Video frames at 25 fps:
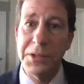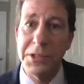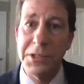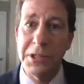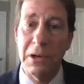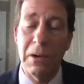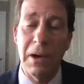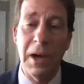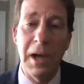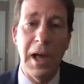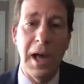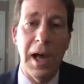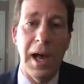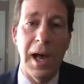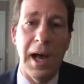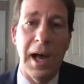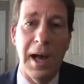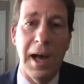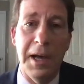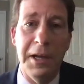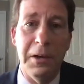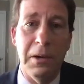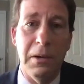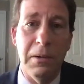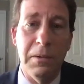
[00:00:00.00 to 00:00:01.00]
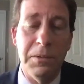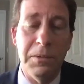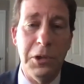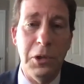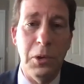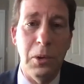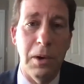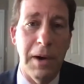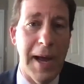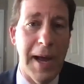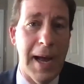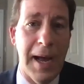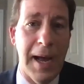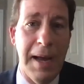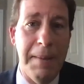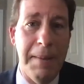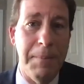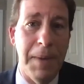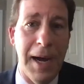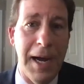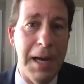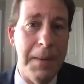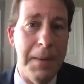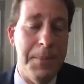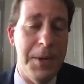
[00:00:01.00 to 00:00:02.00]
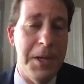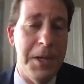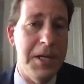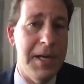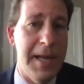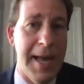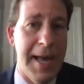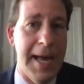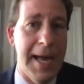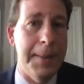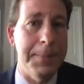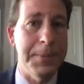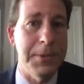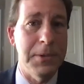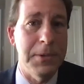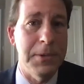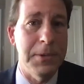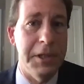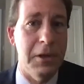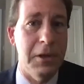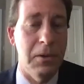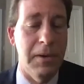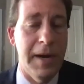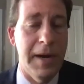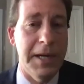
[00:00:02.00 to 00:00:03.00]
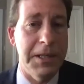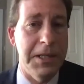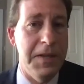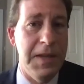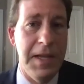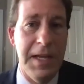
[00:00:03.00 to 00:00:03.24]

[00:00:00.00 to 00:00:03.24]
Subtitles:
So, you are, in my opinion, absolutely correct.